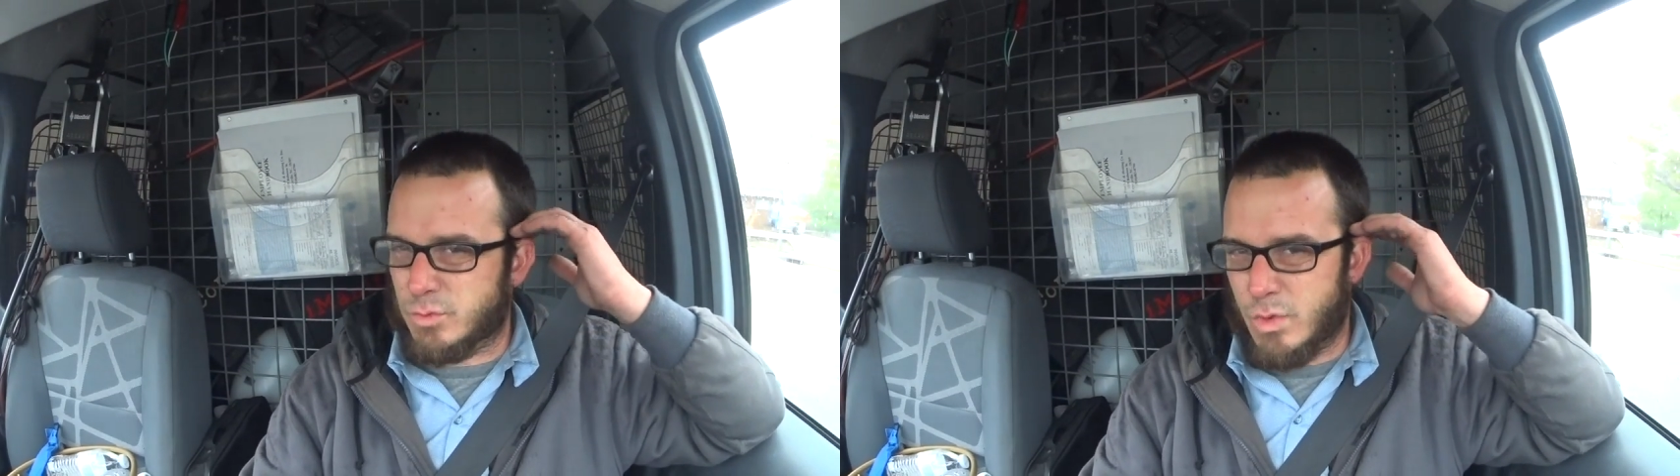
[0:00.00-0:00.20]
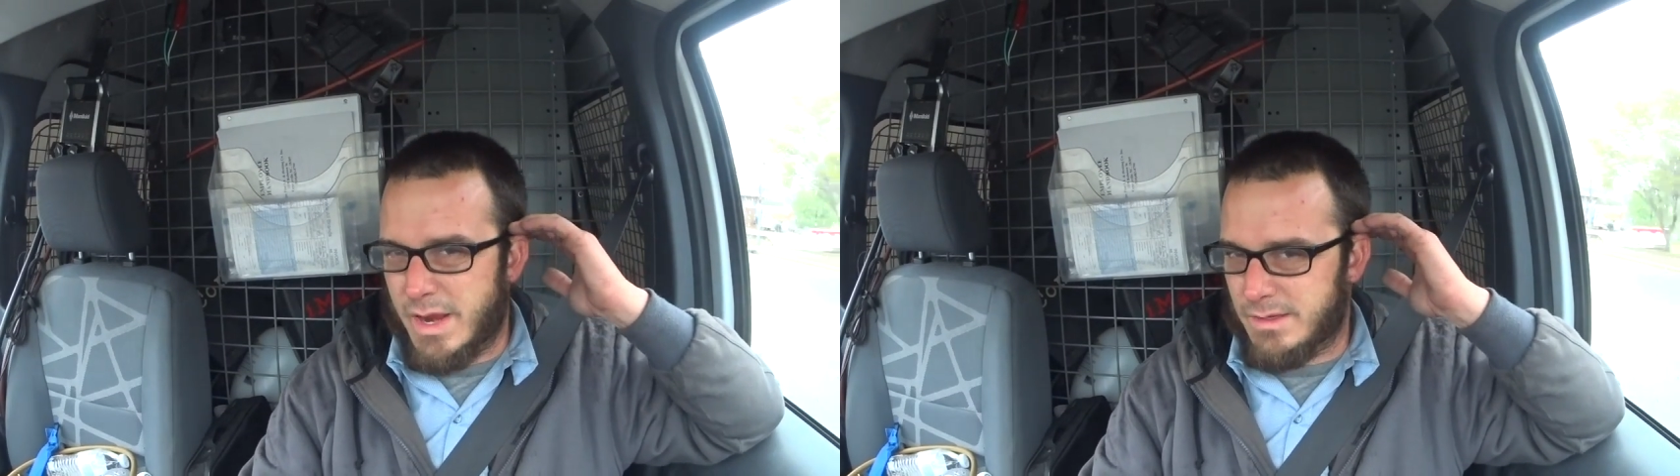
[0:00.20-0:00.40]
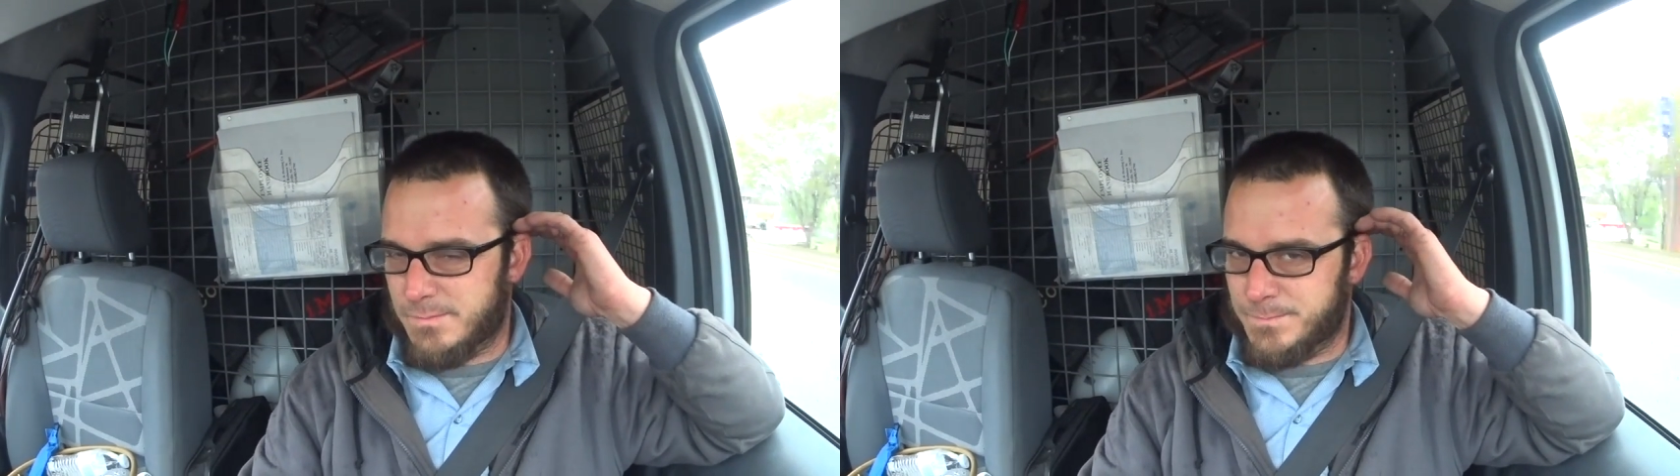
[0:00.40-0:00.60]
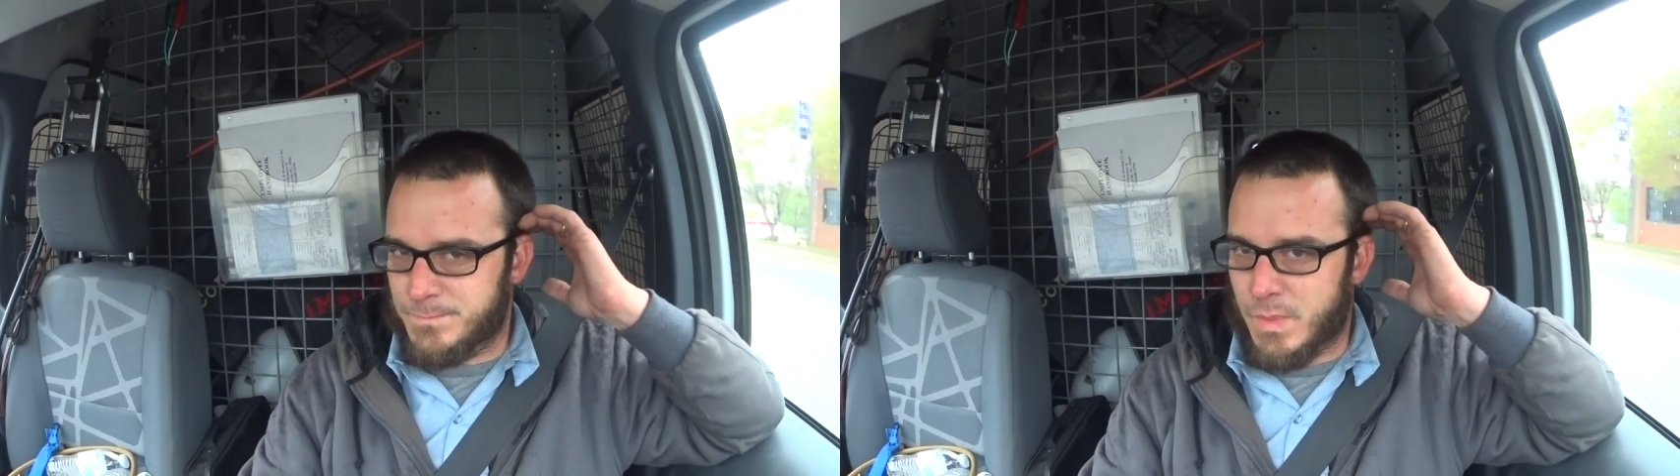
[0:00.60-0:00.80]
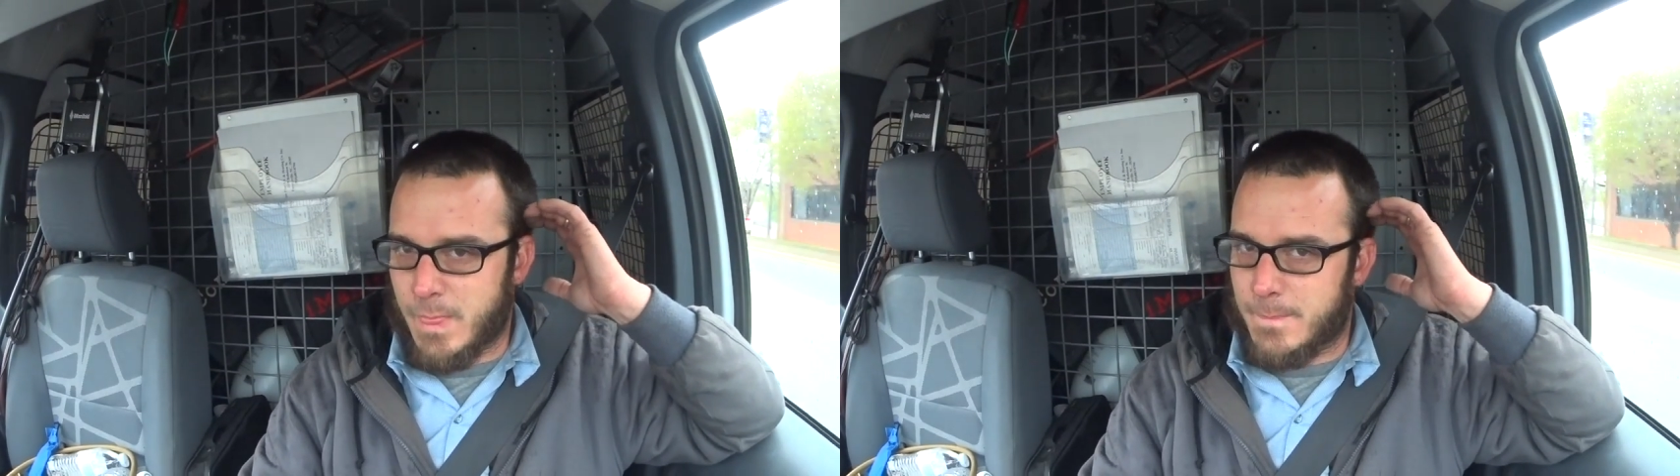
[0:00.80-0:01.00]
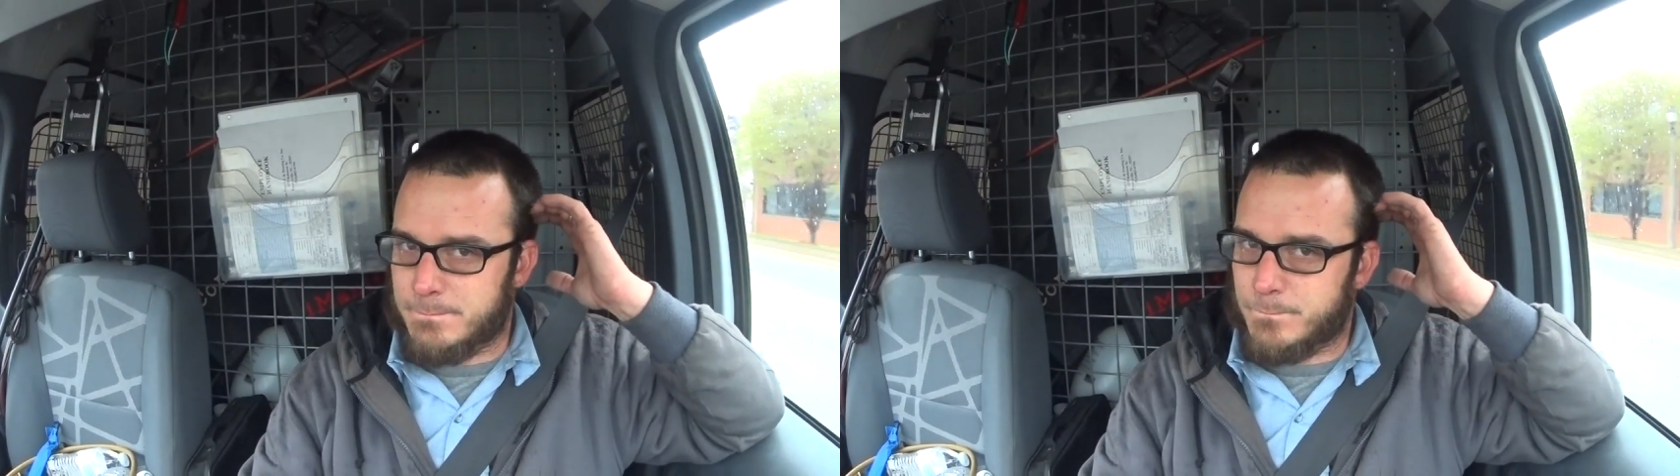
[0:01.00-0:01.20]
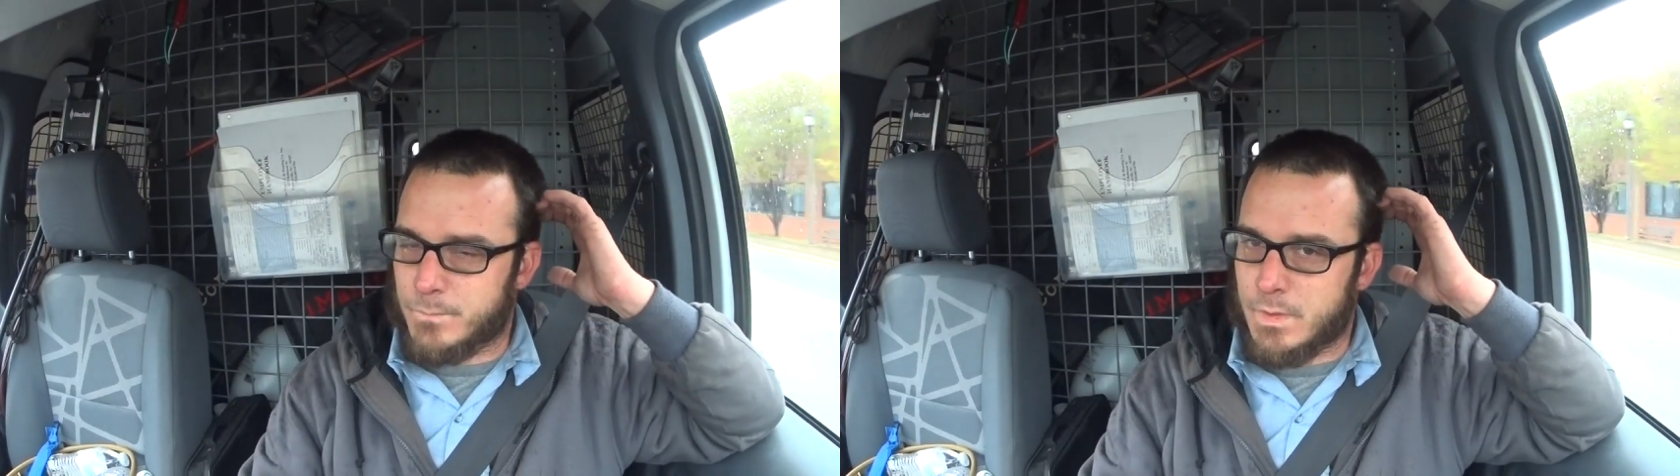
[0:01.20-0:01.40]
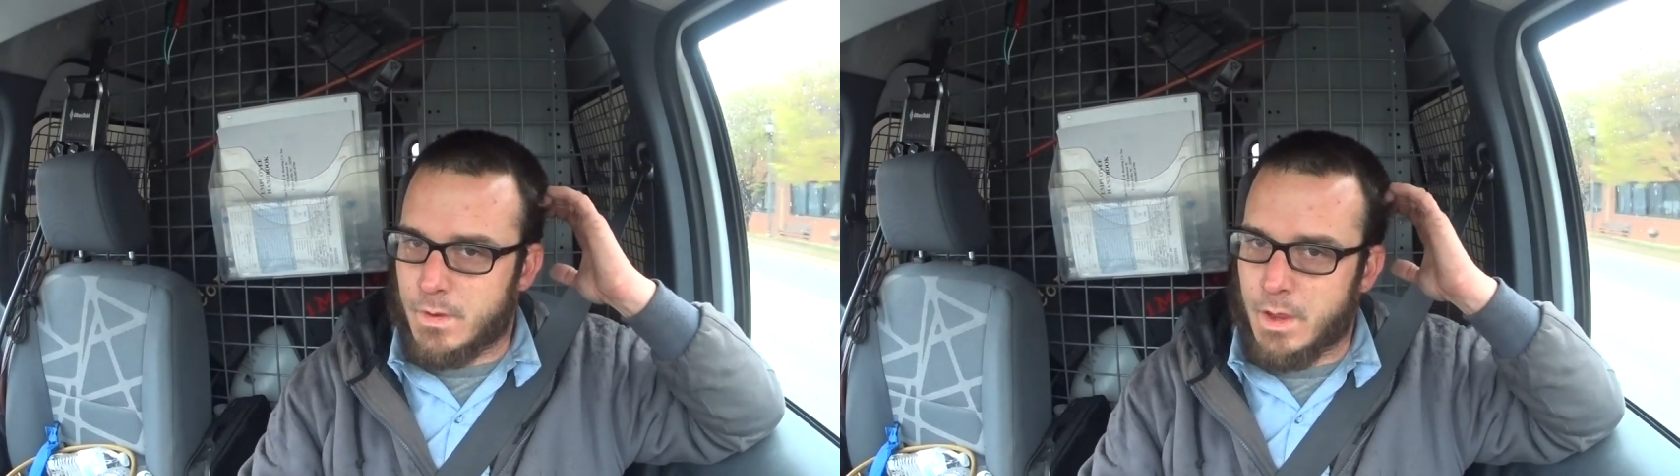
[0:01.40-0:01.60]
right.
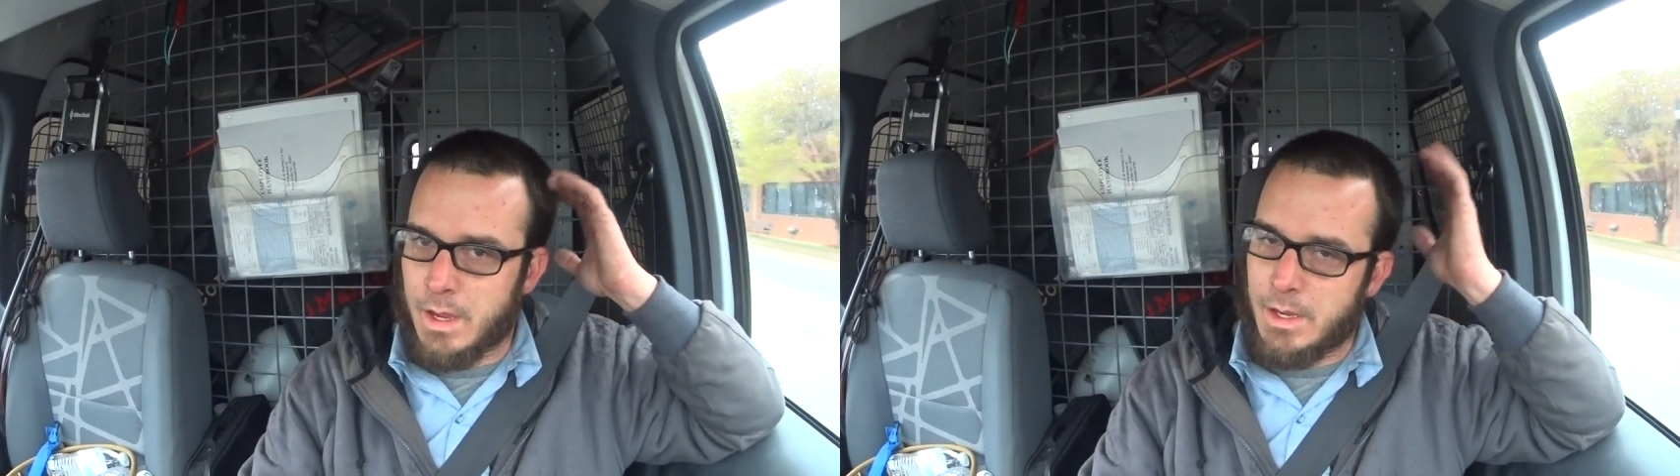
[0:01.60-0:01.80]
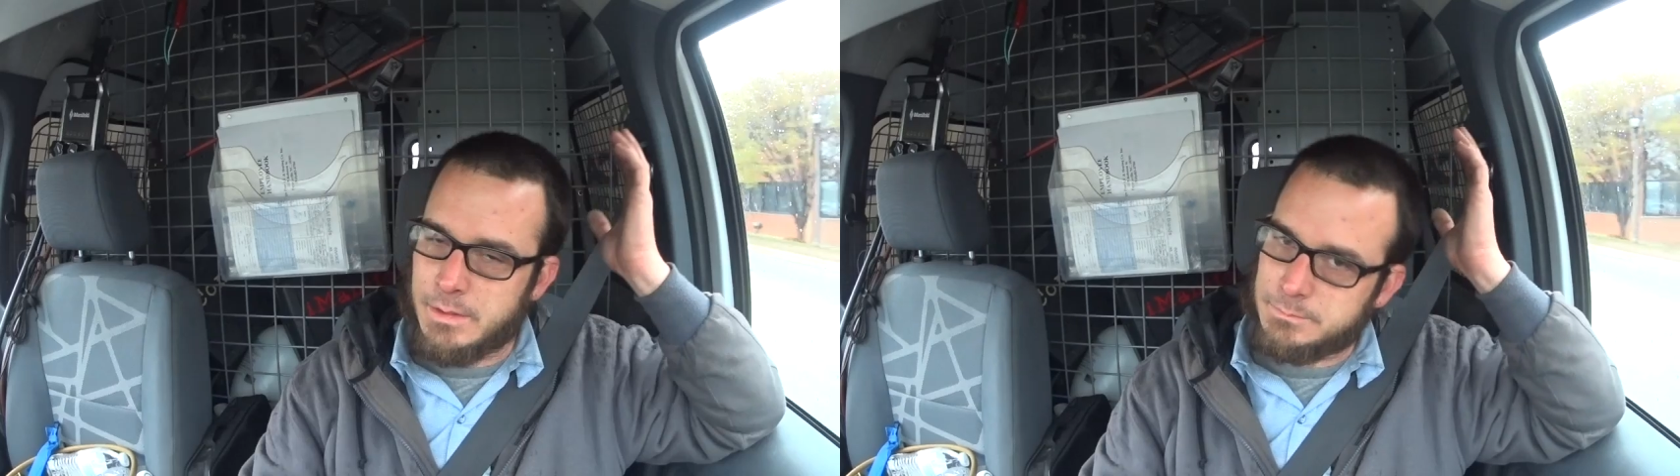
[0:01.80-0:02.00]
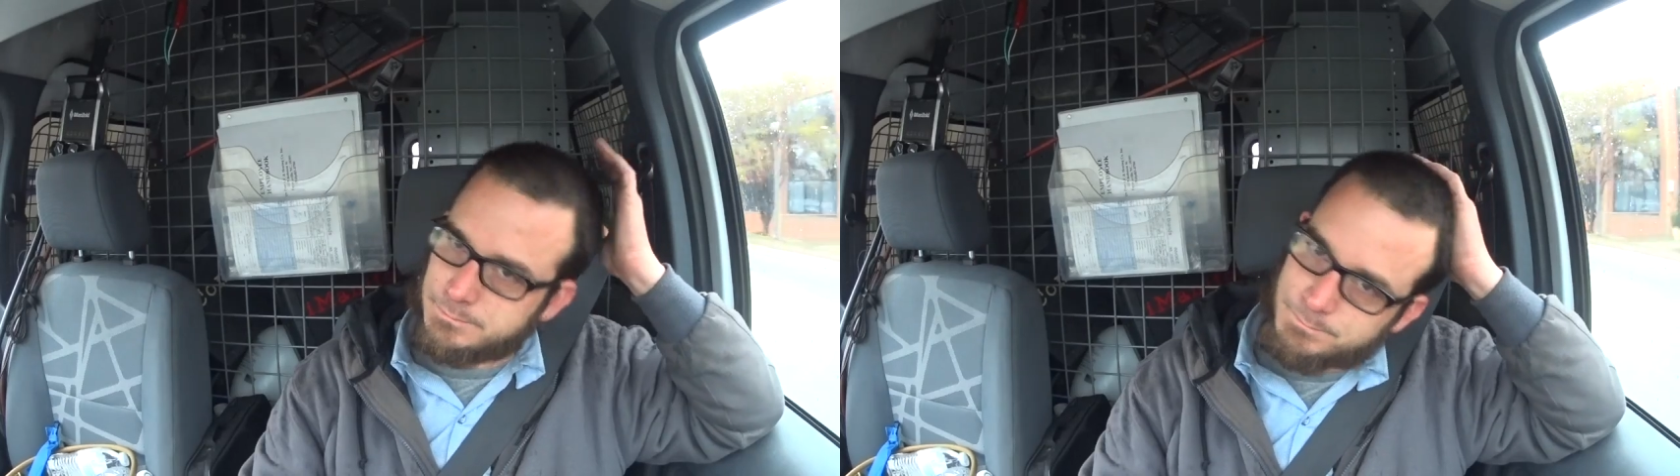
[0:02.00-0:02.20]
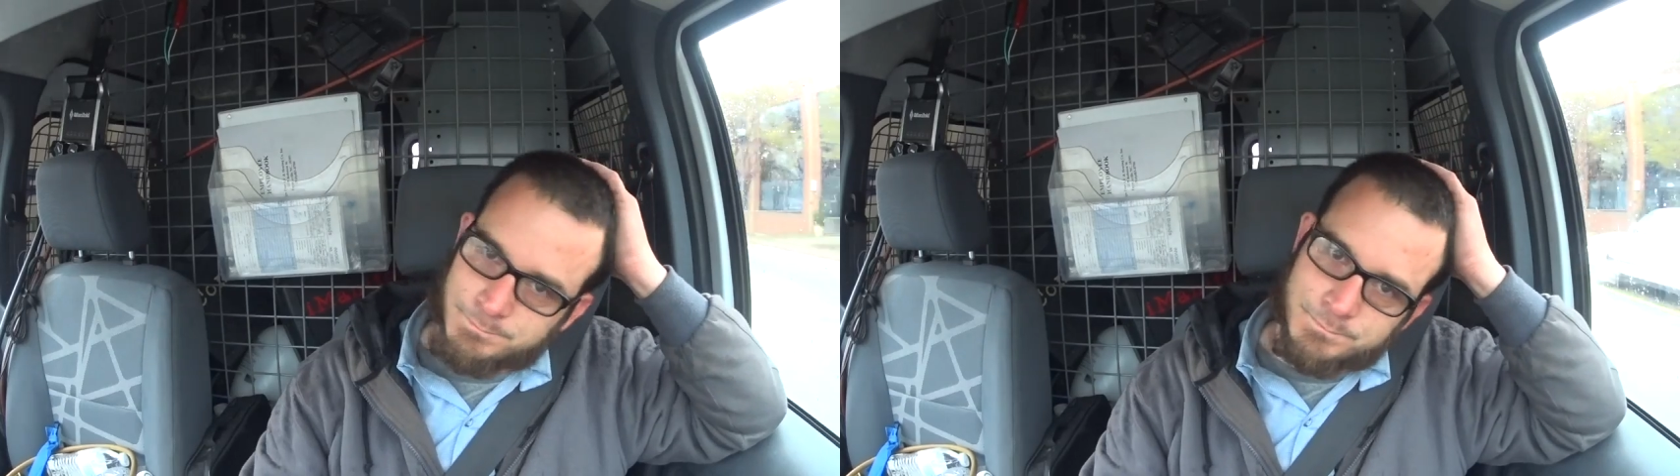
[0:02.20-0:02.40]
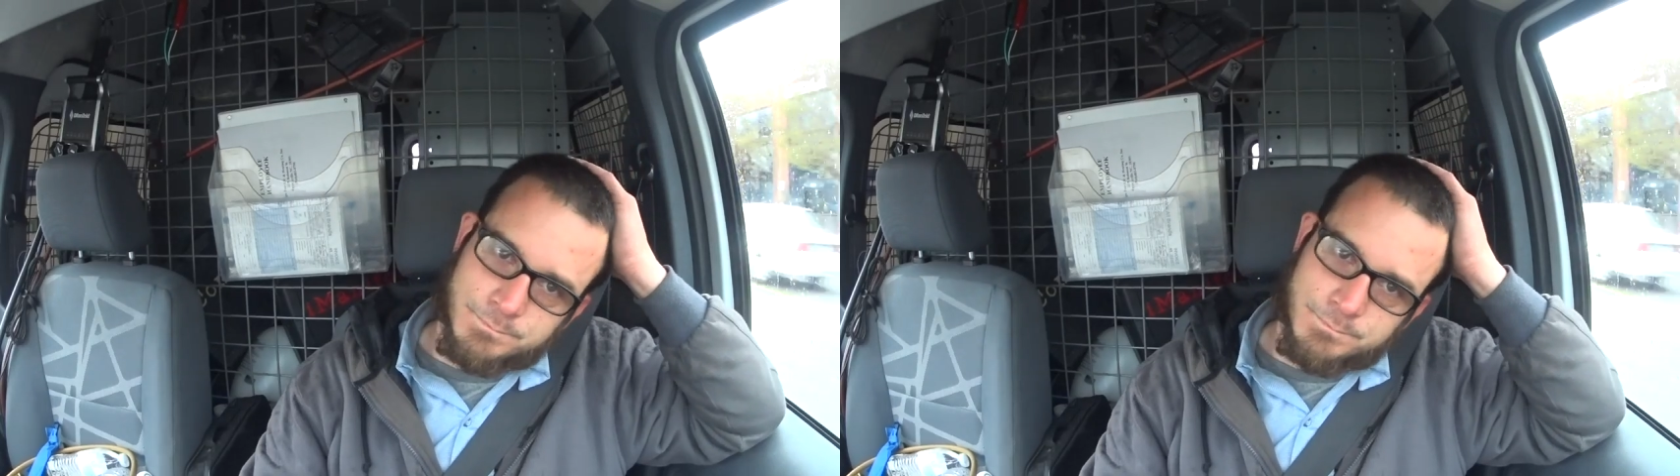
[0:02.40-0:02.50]
Um,